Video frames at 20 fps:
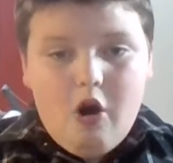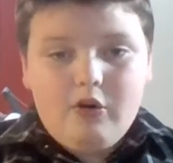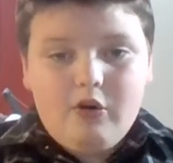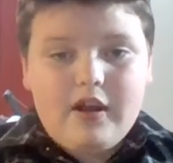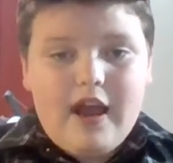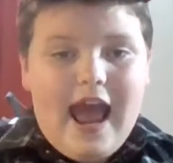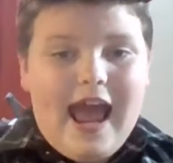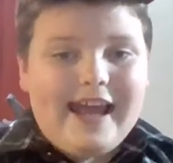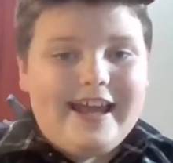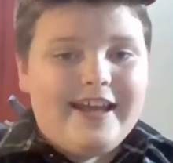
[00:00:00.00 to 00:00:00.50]

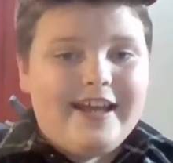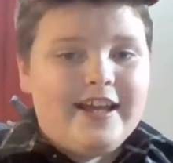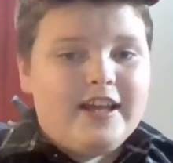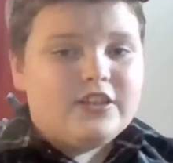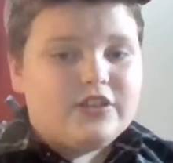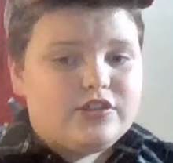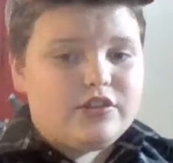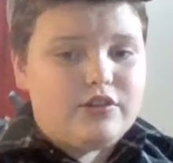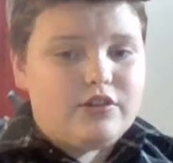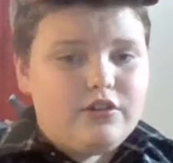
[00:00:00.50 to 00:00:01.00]
Okay.
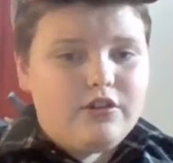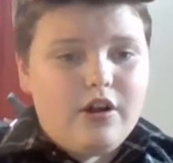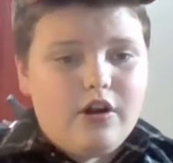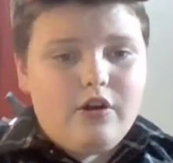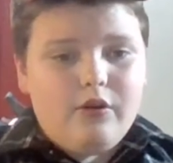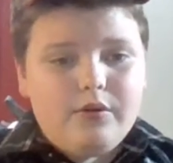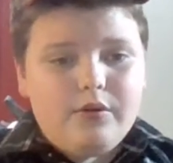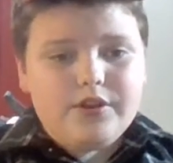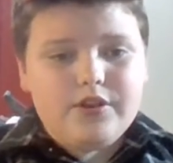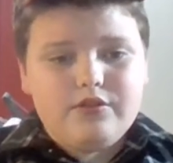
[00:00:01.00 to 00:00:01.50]
So you
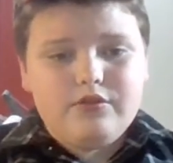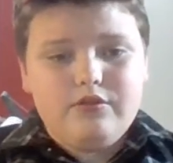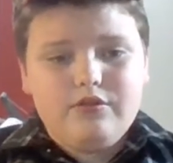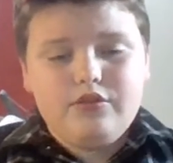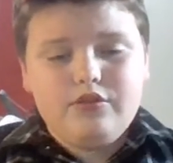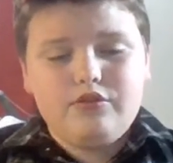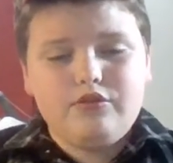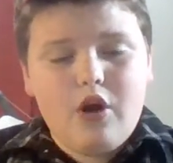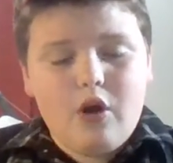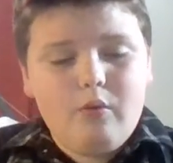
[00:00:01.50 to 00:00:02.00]
know when you
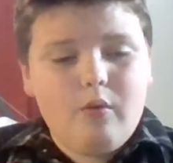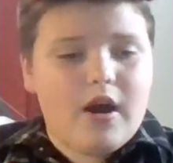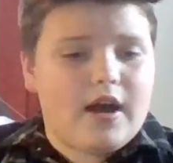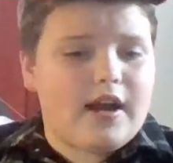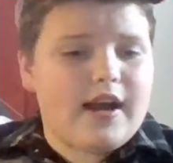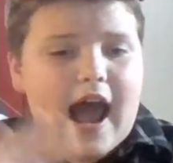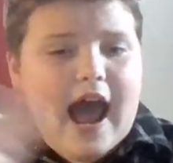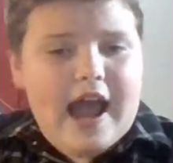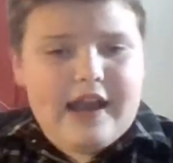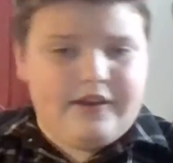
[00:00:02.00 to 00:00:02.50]
don't
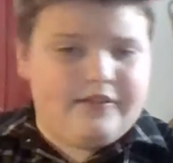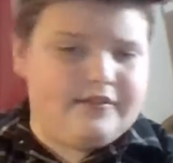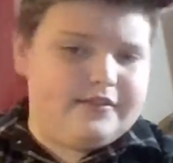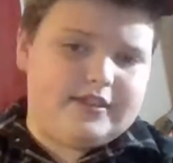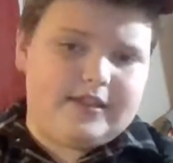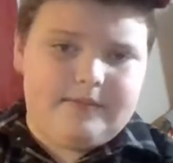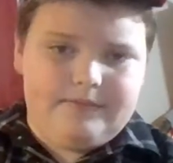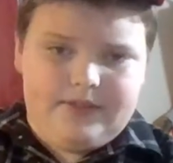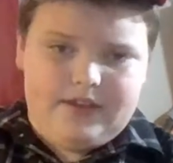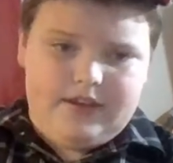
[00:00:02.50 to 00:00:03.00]
want to iron
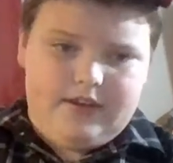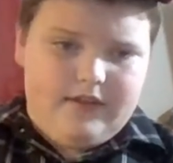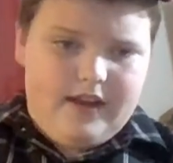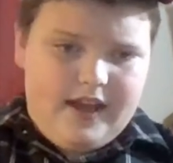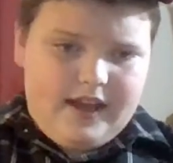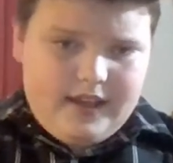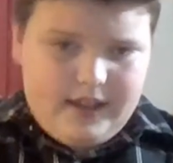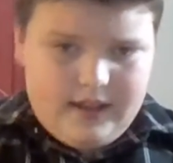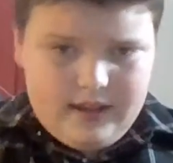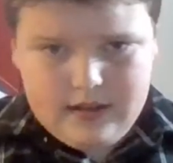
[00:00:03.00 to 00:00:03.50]
something,
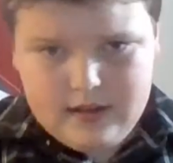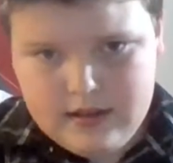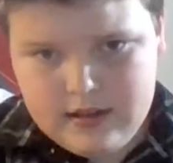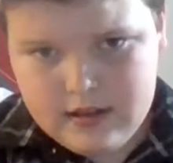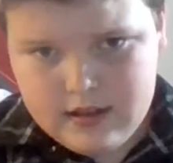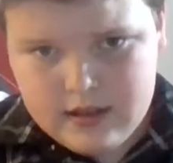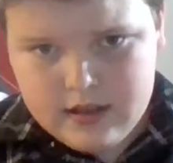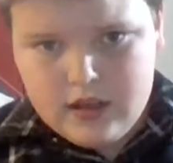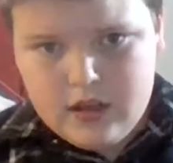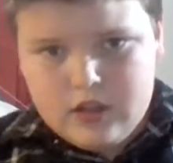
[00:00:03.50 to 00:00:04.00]
right?
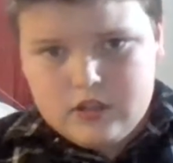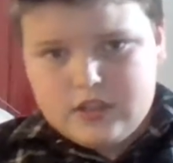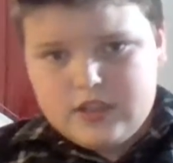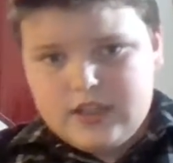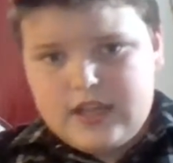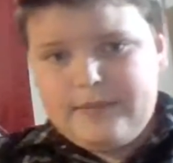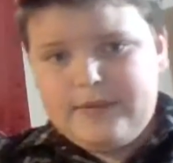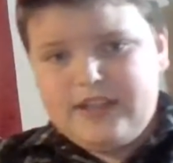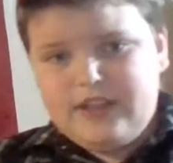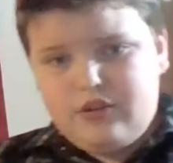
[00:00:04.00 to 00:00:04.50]

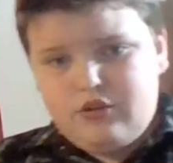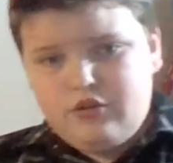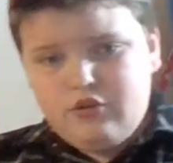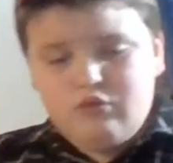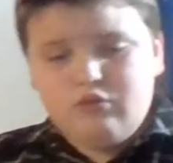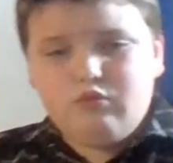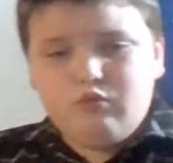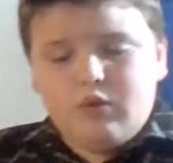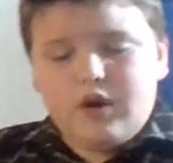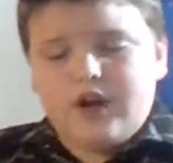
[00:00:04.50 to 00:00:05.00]
So I mean,
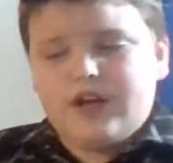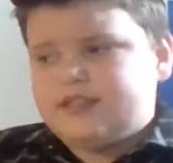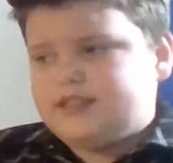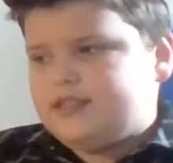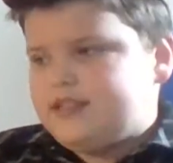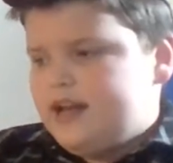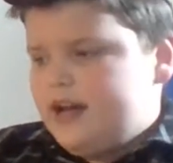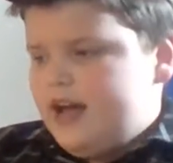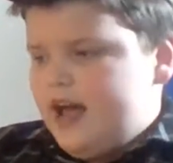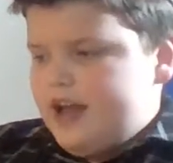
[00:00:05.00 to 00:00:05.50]
who
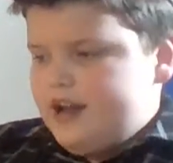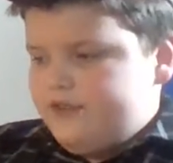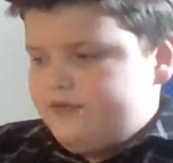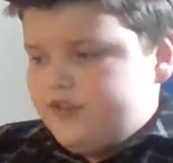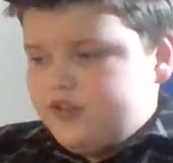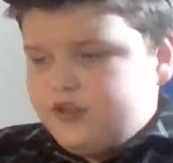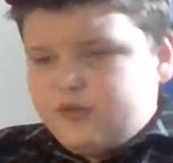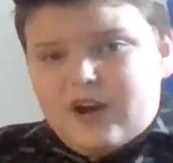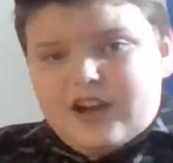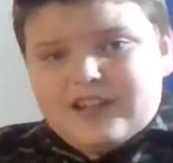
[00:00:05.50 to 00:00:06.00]
wants to
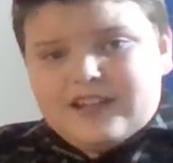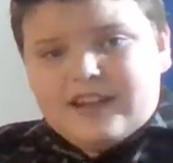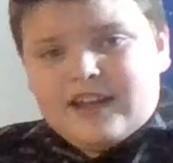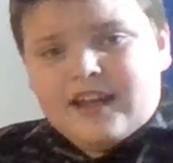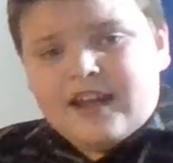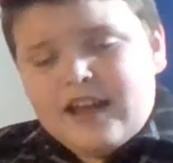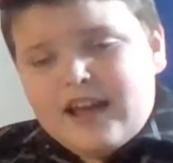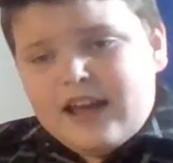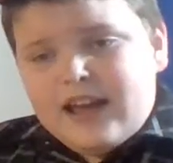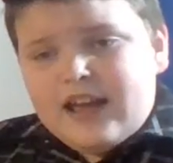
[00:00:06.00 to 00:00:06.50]
iron? This one,
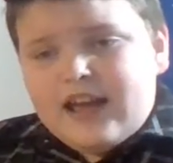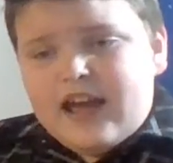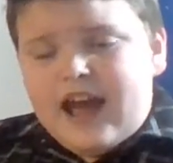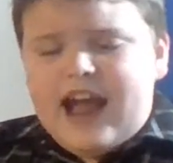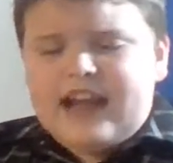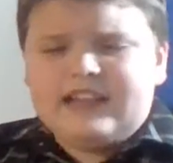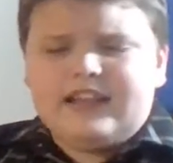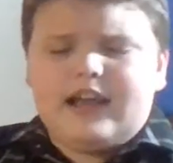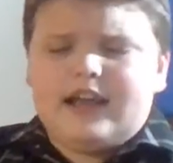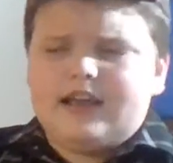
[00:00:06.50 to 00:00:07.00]

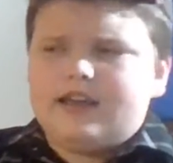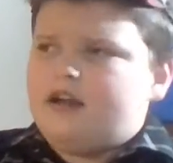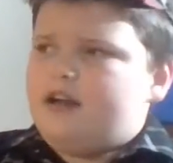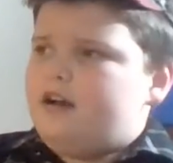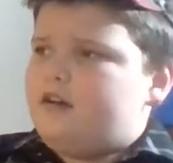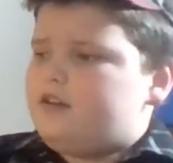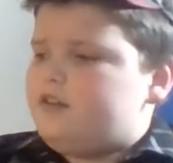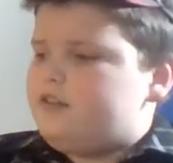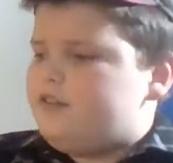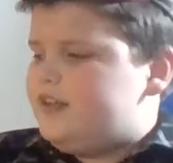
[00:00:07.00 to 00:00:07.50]

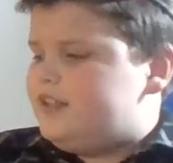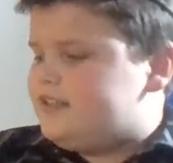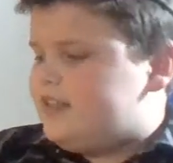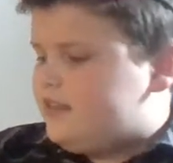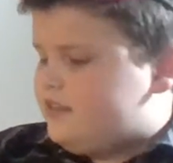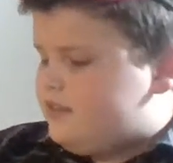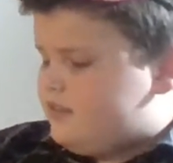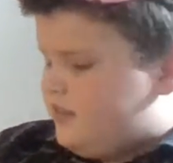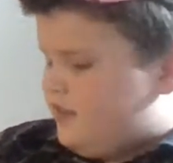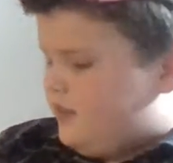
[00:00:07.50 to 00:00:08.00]
out of these, like